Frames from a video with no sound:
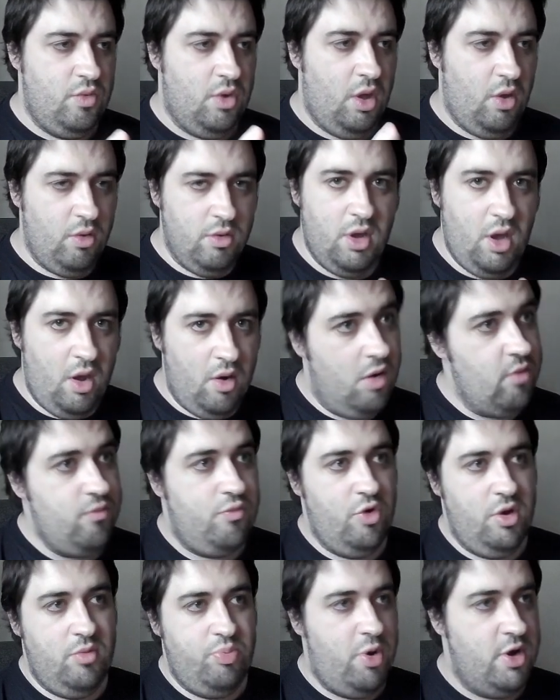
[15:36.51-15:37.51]
alternate art
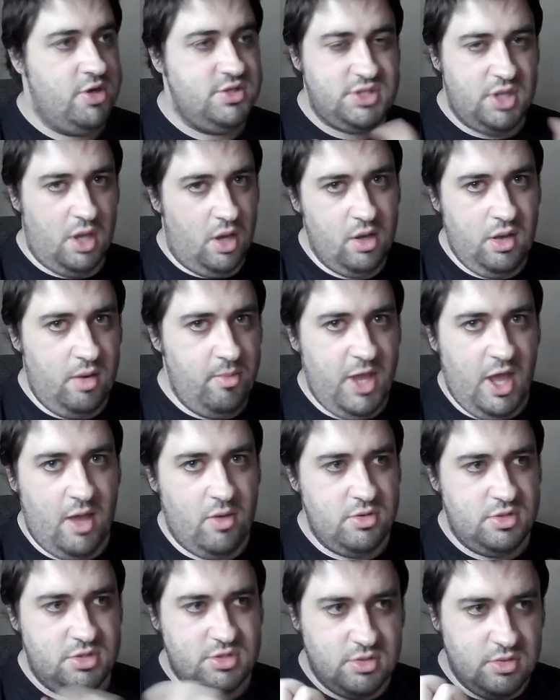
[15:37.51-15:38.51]
reprints aren't going to be
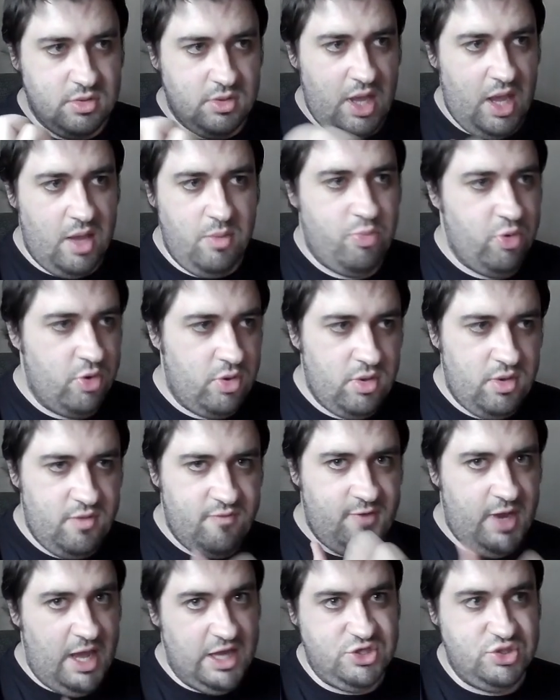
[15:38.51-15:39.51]
out until April
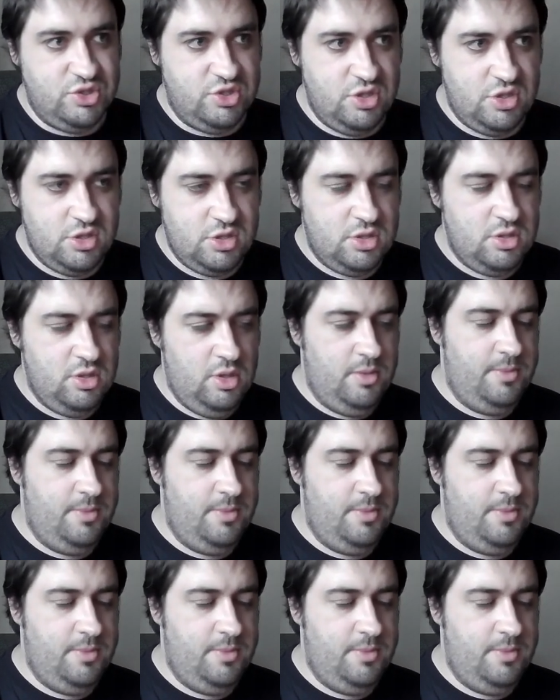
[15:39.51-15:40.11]
of next year.